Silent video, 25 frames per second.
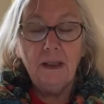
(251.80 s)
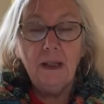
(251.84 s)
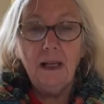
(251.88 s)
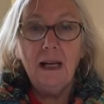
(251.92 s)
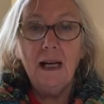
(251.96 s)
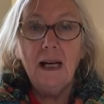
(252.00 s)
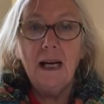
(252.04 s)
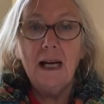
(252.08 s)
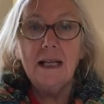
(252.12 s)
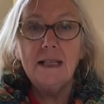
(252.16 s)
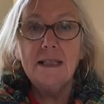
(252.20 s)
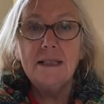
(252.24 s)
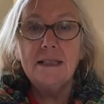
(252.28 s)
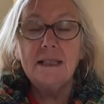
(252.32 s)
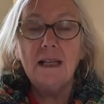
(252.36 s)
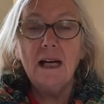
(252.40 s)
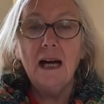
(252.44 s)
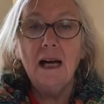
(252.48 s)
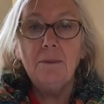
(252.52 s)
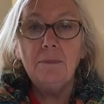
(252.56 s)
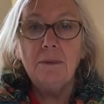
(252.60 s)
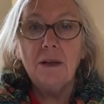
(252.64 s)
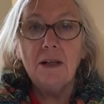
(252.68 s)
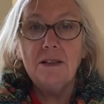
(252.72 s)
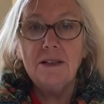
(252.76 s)
And
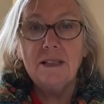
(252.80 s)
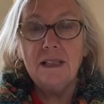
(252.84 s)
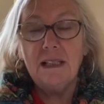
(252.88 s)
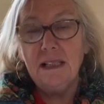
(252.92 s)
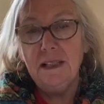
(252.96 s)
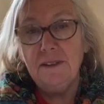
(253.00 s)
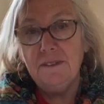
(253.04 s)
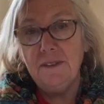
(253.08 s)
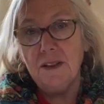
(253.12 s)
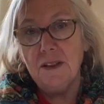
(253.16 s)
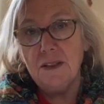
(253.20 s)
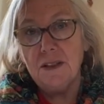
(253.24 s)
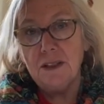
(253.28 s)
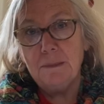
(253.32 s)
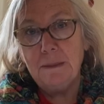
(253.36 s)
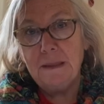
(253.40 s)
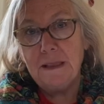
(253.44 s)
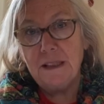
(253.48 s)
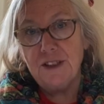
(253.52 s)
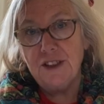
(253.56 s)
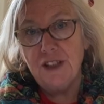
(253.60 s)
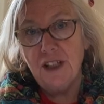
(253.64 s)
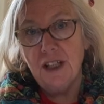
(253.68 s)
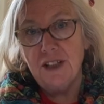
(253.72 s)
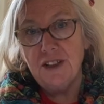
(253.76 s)
I'm going to leave you to be the
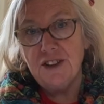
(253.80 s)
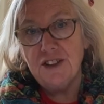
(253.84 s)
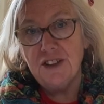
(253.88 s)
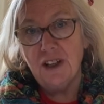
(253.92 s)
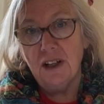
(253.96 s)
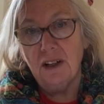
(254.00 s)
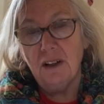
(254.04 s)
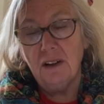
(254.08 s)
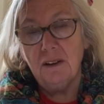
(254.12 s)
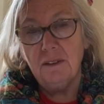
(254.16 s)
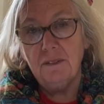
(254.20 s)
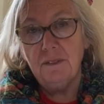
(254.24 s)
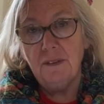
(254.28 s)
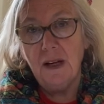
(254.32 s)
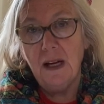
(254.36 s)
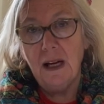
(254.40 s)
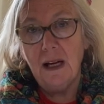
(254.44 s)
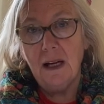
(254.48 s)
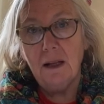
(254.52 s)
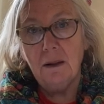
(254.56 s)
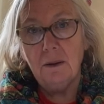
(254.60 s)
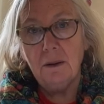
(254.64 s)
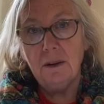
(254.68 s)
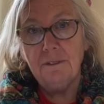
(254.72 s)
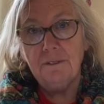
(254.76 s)
judge of
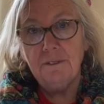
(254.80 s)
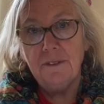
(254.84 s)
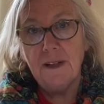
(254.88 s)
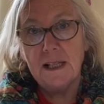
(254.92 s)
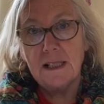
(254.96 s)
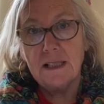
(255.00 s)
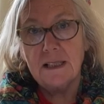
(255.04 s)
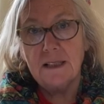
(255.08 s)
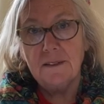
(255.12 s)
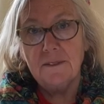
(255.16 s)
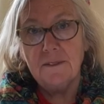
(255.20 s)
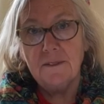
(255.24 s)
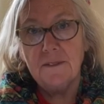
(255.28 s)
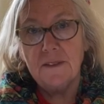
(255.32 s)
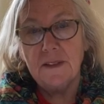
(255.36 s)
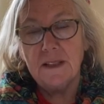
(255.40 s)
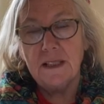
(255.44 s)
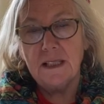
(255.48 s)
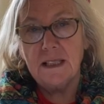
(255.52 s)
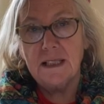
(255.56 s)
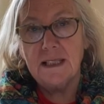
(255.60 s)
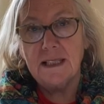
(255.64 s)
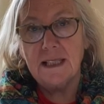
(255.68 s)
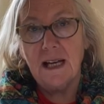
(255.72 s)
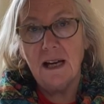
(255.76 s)
how effective
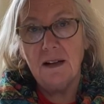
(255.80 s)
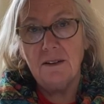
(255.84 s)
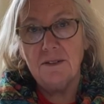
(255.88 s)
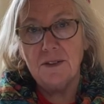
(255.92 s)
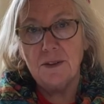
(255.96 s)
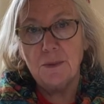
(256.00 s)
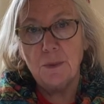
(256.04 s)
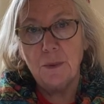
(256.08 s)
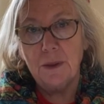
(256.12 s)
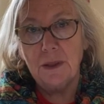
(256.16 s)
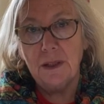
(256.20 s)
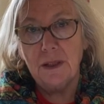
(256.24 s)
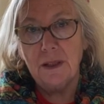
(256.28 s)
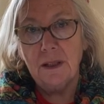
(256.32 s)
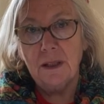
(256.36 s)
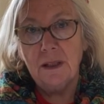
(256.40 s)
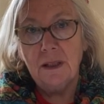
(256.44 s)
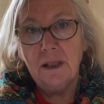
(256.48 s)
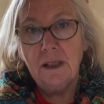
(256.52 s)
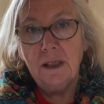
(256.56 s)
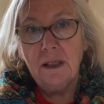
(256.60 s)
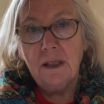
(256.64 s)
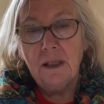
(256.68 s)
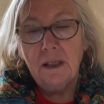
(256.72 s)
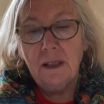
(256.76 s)
these sounds were.
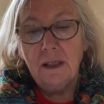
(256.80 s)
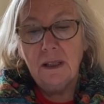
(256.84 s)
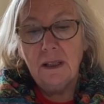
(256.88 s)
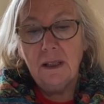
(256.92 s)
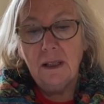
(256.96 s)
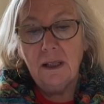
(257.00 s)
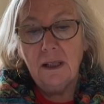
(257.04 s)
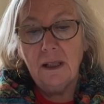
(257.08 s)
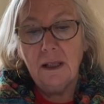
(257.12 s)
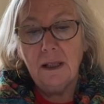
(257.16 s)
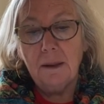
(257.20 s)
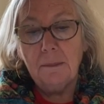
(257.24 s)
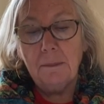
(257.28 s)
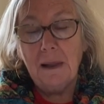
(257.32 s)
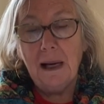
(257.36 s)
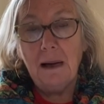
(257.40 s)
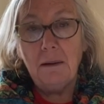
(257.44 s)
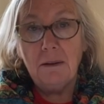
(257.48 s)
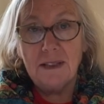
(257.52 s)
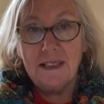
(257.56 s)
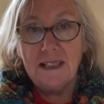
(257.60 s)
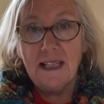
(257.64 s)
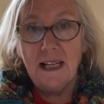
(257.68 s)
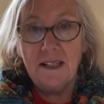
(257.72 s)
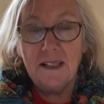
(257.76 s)
I will
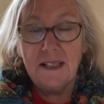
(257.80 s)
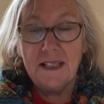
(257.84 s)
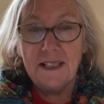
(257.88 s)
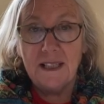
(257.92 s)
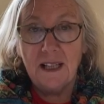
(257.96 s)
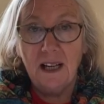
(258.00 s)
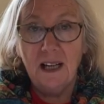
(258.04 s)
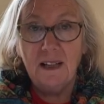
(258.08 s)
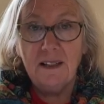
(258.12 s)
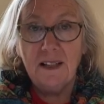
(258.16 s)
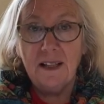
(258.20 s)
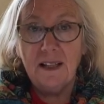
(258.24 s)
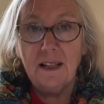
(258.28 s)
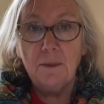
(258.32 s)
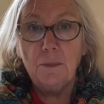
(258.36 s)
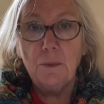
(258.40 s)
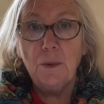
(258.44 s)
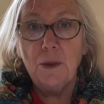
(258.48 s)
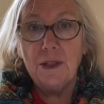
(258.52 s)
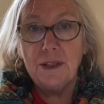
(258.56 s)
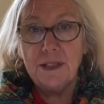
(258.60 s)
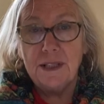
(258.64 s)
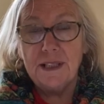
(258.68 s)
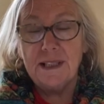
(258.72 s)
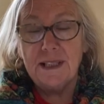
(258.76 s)
say at the start that they
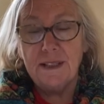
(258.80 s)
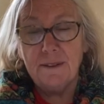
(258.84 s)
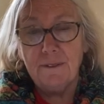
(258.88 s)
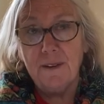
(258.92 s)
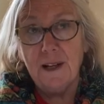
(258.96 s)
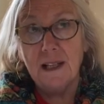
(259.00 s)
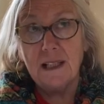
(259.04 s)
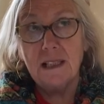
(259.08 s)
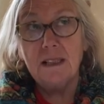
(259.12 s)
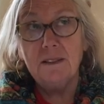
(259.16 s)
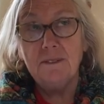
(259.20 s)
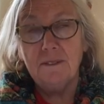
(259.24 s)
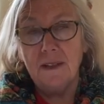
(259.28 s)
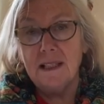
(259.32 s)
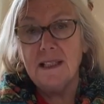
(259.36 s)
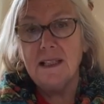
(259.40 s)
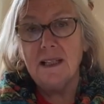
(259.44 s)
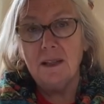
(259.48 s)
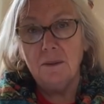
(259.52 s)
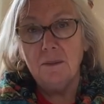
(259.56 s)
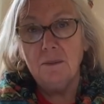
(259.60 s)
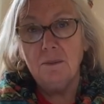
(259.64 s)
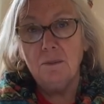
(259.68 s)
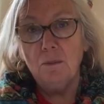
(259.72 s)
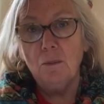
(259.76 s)
weren't as effective as
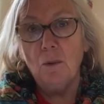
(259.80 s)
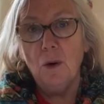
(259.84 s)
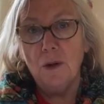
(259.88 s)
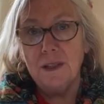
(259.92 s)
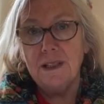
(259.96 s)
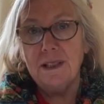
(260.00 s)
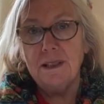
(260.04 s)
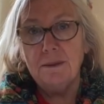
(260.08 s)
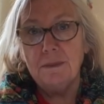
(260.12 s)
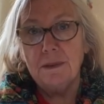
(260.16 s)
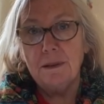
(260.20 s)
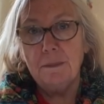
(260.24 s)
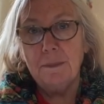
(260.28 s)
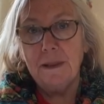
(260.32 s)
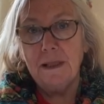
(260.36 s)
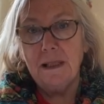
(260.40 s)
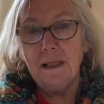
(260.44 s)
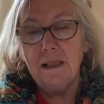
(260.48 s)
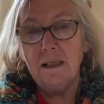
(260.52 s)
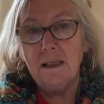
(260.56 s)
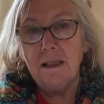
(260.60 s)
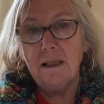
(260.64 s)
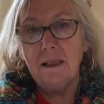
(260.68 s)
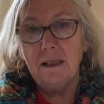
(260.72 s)
I wanted them to be.